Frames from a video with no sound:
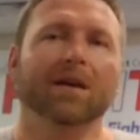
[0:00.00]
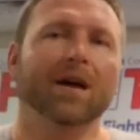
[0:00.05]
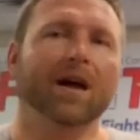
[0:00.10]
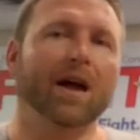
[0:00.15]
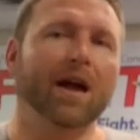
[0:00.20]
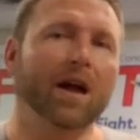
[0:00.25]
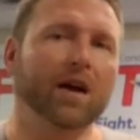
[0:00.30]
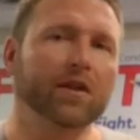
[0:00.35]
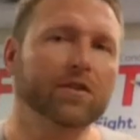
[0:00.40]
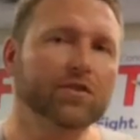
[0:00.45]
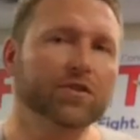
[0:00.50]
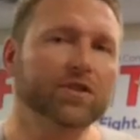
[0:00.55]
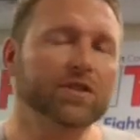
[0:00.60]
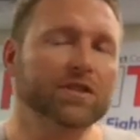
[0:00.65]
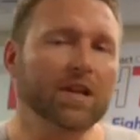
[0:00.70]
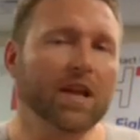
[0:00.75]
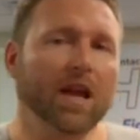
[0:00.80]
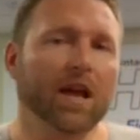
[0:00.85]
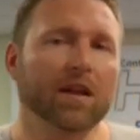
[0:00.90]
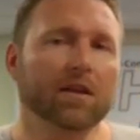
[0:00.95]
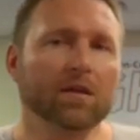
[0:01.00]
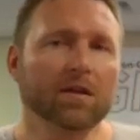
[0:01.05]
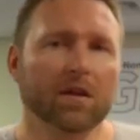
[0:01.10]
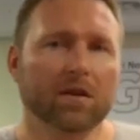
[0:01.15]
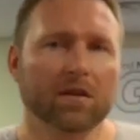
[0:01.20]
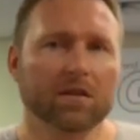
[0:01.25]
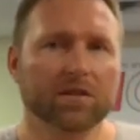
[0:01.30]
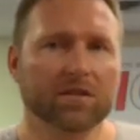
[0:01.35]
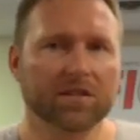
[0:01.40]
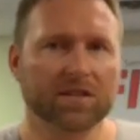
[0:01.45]
I understand
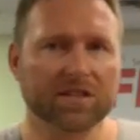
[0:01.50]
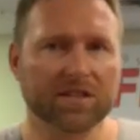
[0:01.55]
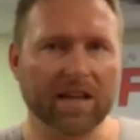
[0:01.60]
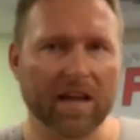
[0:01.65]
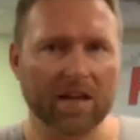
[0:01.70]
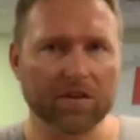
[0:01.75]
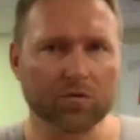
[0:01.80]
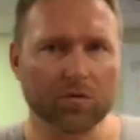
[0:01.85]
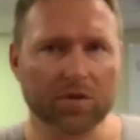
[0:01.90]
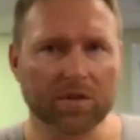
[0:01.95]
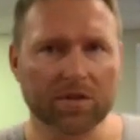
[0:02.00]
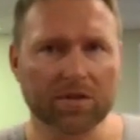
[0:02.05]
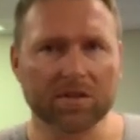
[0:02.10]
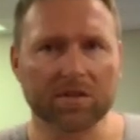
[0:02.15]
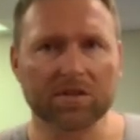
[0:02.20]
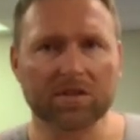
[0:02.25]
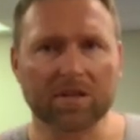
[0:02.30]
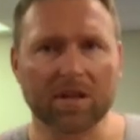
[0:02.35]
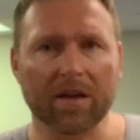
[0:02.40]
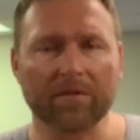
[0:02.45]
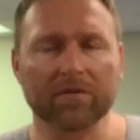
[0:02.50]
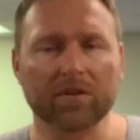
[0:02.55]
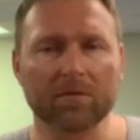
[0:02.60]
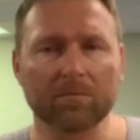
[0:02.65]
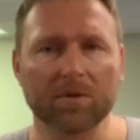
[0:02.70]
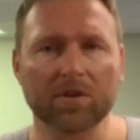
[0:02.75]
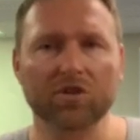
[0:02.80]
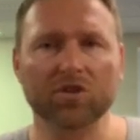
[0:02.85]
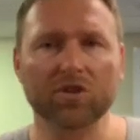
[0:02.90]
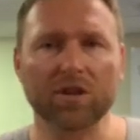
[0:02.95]
schedules and stuff can
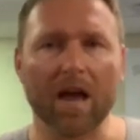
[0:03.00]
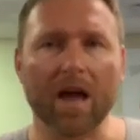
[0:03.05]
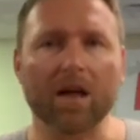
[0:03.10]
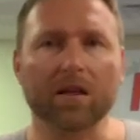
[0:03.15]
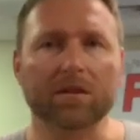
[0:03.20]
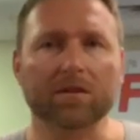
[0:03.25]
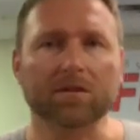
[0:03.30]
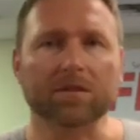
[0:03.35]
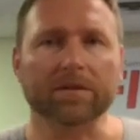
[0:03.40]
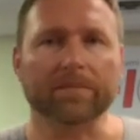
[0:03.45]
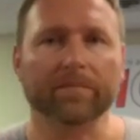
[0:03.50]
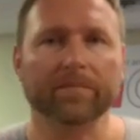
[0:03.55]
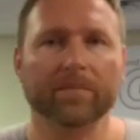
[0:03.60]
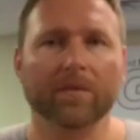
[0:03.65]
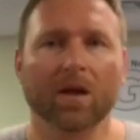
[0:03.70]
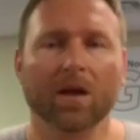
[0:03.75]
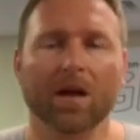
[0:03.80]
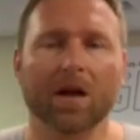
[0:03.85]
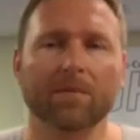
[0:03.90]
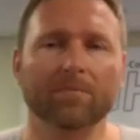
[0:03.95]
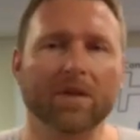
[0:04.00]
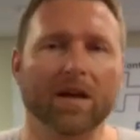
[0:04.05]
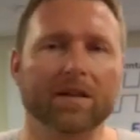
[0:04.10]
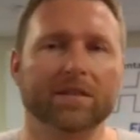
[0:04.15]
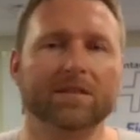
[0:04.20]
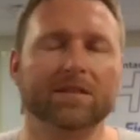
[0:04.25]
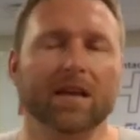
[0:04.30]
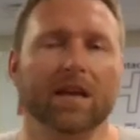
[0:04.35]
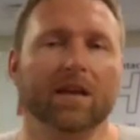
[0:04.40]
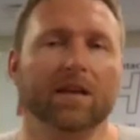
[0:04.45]
be challenging. I'm not
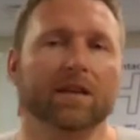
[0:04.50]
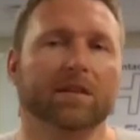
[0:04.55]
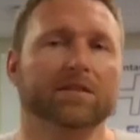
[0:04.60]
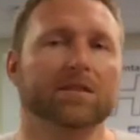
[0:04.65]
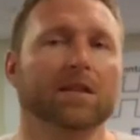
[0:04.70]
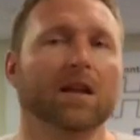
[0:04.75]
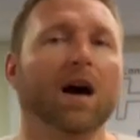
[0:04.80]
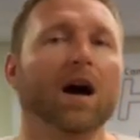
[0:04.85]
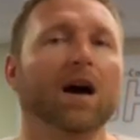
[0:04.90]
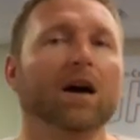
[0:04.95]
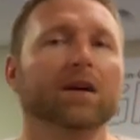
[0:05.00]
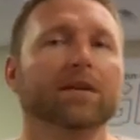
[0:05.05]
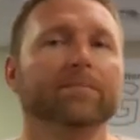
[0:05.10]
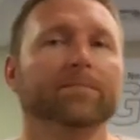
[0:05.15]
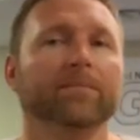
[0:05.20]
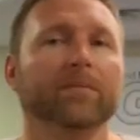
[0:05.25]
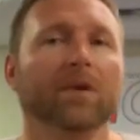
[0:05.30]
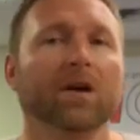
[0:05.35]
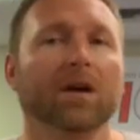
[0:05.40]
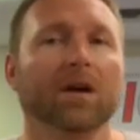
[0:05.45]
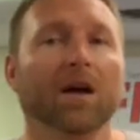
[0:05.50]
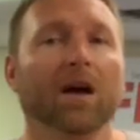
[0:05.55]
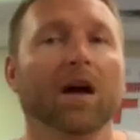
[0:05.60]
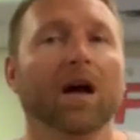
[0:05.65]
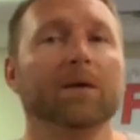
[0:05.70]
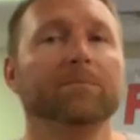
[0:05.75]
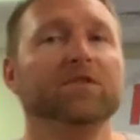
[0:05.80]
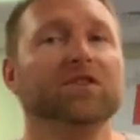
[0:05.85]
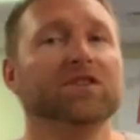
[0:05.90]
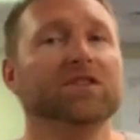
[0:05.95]
saying it's not.
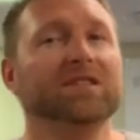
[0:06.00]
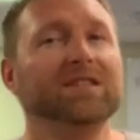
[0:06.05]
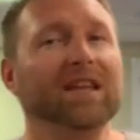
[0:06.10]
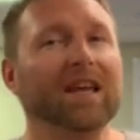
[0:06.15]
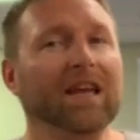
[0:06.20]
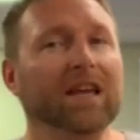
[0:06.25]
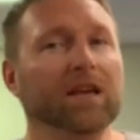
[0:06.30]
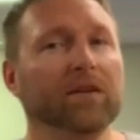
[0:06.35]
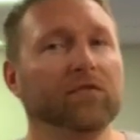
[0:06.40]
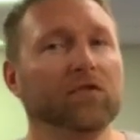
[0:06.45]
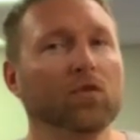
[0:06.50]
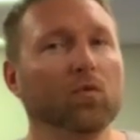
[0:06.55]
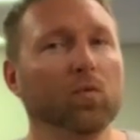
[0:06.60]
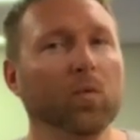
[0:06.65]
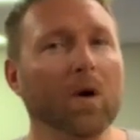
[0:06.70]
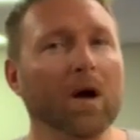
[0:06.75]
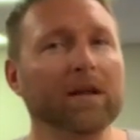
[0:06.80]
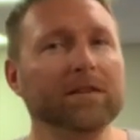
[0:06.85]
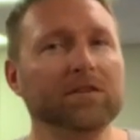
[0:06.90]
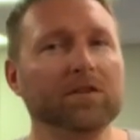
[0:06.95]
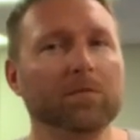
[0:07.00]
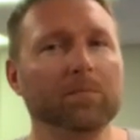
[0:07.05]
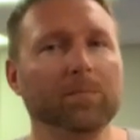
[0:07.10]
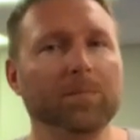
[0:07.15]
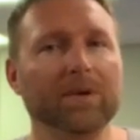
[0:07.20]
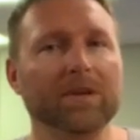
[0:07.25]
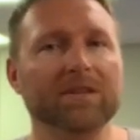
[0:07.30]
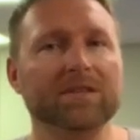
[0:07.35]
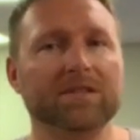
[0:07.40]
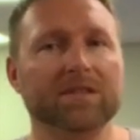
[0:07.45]
I'm just saying if you want to
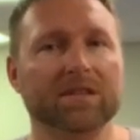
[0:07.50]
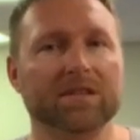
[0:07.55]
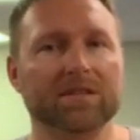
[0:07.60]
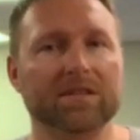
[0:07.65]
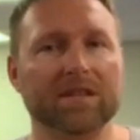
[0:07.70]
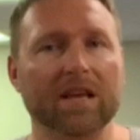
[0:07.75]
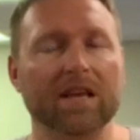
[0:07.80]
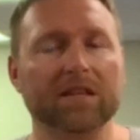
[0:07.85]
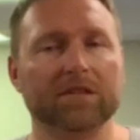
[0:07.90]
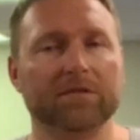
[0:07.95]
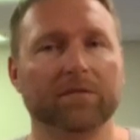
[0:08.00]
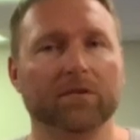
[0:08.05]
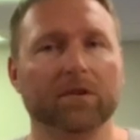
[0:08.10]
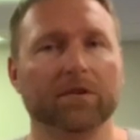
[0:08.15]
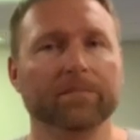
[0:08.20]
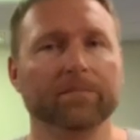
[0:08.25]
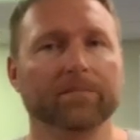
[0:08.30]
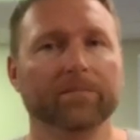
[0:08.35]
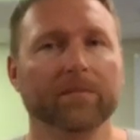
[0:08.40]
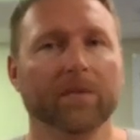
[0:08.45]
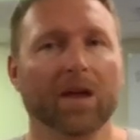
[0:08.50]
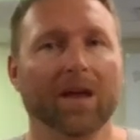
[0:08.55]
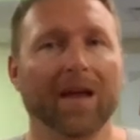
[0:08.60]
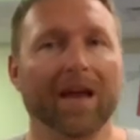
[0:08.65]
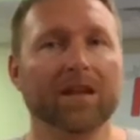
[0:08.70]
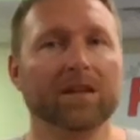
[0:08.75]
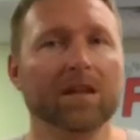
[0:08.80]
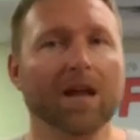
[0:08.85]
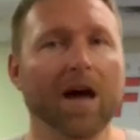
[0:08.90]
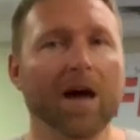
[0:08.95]
be successful
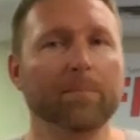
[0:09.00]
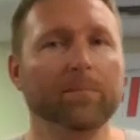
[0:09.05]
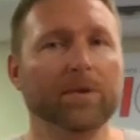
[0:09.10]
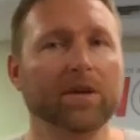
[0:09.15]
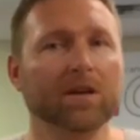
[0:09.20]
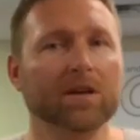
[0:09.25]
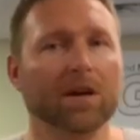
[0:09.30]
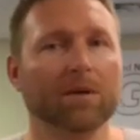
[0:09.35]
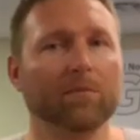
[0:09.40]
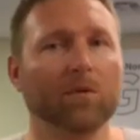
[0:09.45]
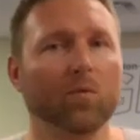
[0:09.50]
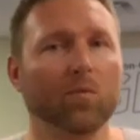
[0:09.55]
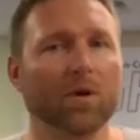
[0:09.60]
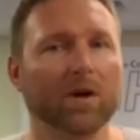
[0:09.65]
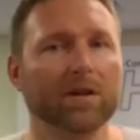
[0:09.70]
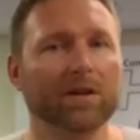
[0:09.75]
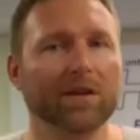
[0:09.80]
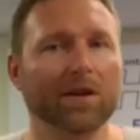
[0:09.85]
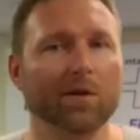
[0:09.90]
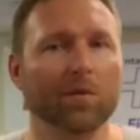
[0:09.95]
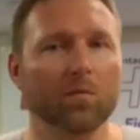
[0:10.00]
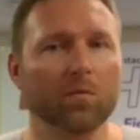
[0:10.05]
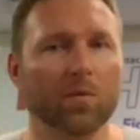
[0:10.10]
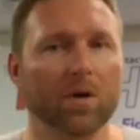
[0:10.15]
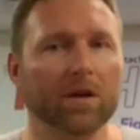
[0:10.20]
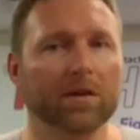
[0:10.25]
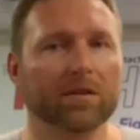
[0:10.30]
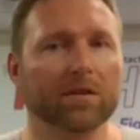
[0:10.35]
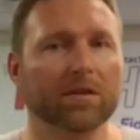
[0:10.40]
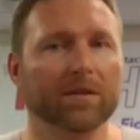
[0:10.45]
and not become a one-hit
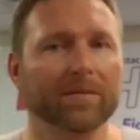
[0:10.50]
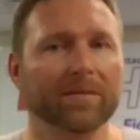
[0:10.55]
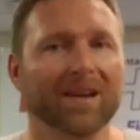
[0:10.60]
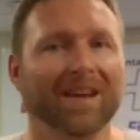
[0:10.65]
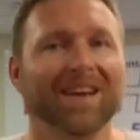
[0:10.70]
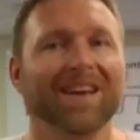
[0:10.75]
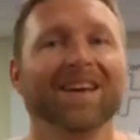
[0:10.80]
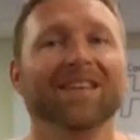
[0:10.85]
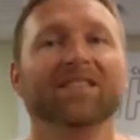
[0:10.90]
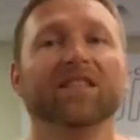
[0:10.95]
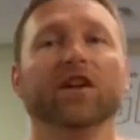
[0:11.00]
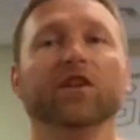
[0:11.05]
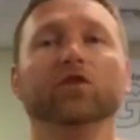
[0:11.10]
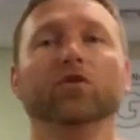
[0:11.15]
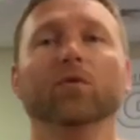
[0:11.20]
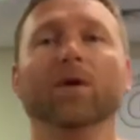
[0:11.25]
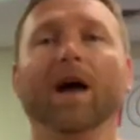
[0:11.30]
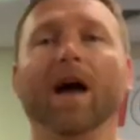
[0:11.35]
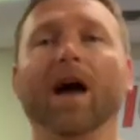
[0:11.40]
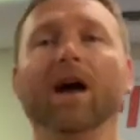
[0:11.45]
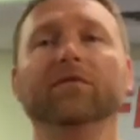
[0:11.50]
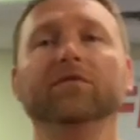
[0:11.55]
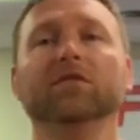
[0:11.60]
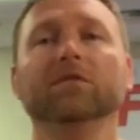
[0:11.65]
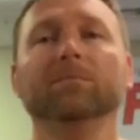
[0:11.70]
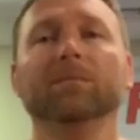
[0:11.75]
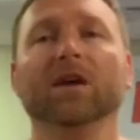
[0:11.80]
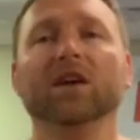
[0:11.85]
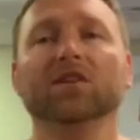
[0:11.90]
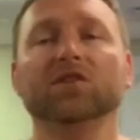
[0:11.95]
wonder, then you have to
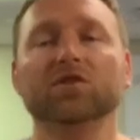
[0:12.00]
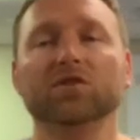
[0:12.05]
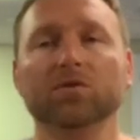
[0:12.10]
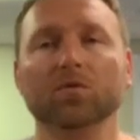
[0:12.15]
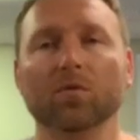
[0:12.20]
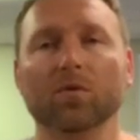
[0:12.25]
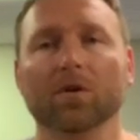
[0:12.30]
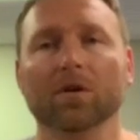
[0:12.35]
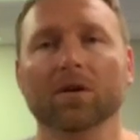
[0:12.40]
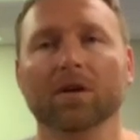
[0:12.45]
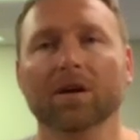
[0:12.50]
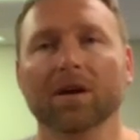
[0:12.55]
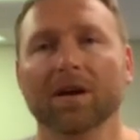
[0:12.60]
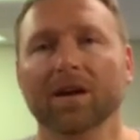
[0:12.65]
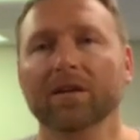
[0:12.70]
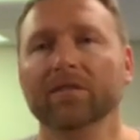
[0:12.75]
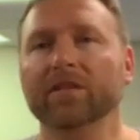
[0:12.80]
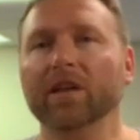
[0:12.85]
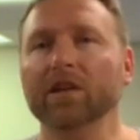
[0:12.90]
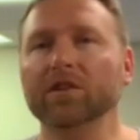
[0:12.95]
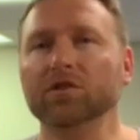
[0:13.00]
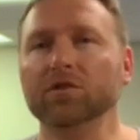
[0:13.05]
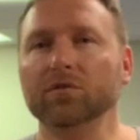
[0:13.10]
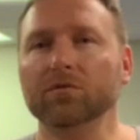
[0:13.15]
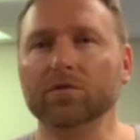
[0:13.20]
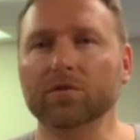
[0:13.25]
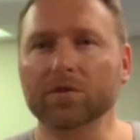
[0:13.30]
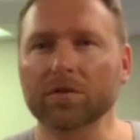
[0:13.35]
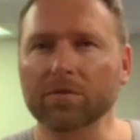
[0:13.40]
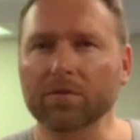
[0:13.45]
make sure that you
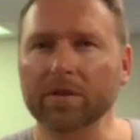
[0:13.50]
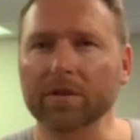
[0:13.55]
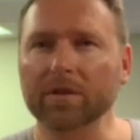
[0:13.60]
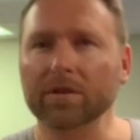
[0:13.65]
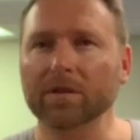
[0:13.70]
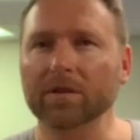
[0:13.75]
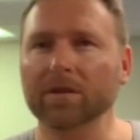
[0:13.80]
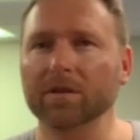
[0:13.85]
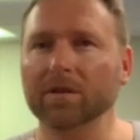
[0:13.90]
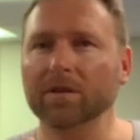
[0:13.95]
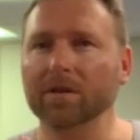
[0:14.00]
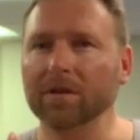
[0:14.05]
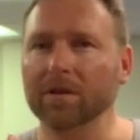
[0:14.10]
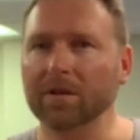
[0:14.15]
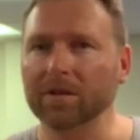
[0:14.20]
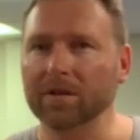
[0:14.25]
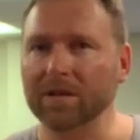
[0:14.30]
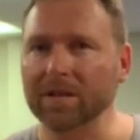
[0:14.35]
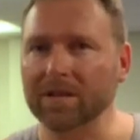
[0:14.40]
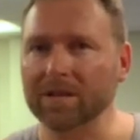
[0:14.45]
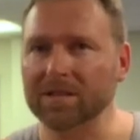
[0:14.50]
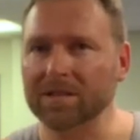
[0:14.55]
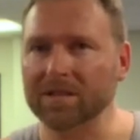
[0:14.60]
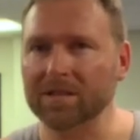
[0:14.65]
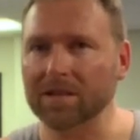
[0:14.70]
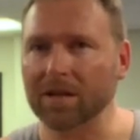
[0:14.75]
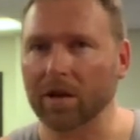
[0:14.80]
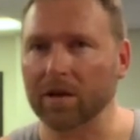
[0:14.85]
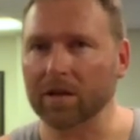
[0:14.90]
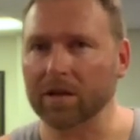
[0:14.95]
do it
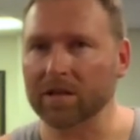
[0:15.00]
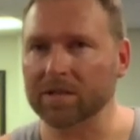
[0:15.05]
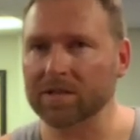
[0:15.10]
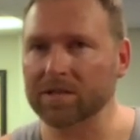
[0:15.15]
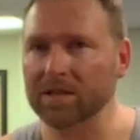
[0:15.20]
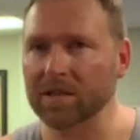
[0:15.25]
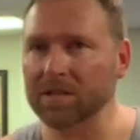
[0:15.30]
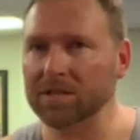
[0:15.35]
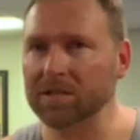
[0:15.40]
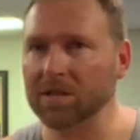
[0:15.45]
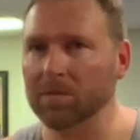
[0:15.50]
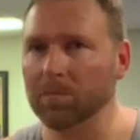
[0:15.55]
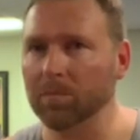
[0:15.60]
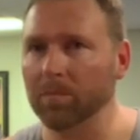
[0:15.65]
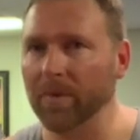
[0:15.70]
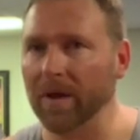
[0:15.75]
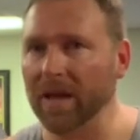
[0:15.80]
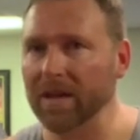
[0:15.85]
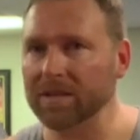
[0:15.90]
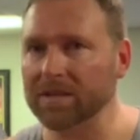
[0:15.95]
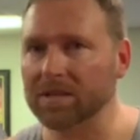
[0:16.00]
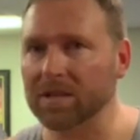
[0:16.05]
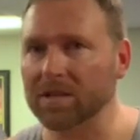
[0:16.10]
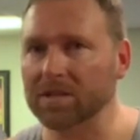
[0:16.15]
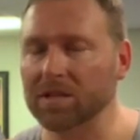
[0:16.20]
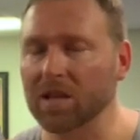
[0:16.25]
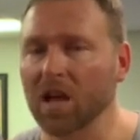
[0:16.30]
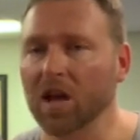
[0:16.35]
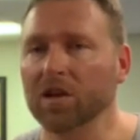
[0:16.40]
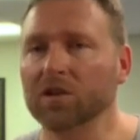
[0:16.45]
on a consistent
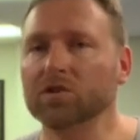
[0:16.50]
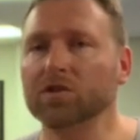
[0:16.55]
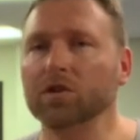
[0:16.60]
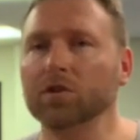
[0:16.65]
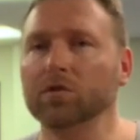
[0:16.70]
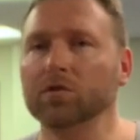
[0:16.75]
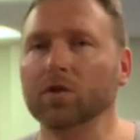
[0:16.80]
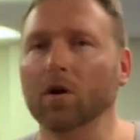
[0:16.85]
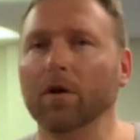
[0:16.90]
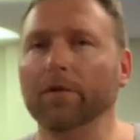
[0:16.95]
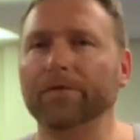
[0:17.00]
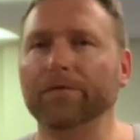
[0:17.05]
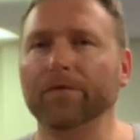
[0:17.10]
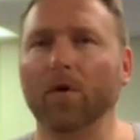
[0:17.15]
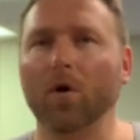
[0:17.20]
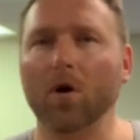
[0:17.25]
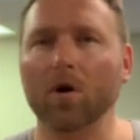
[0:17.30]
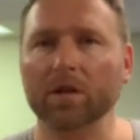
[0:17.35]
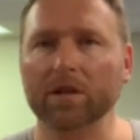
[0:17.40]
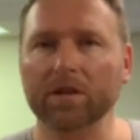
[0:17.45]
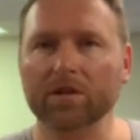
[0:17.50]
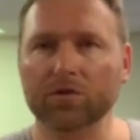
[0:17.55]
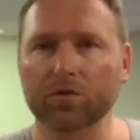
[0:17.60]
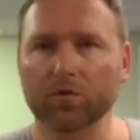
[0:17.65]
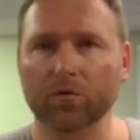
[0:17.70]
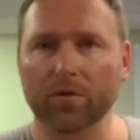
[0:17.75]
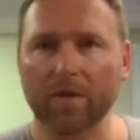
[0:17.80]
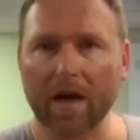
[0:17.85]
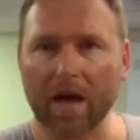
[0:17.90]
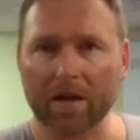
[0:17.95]
basis so you don't fall
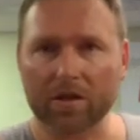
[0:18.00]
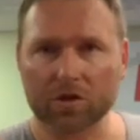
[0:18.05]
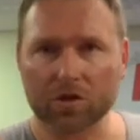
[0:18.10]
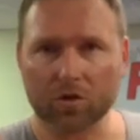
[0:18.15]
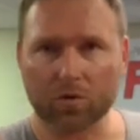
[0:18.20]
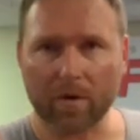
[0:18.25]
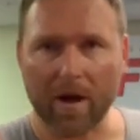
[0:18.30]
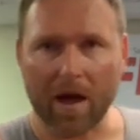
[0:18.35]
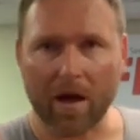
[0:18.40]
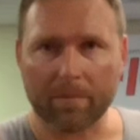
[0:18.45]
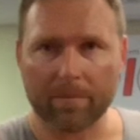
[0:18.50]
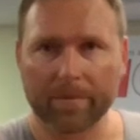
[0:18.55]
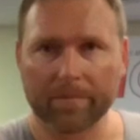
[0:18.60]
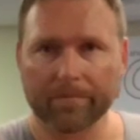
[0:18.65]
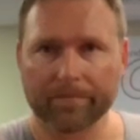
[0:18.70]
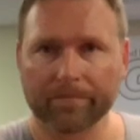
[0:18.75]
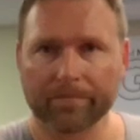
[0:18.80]
into that trap.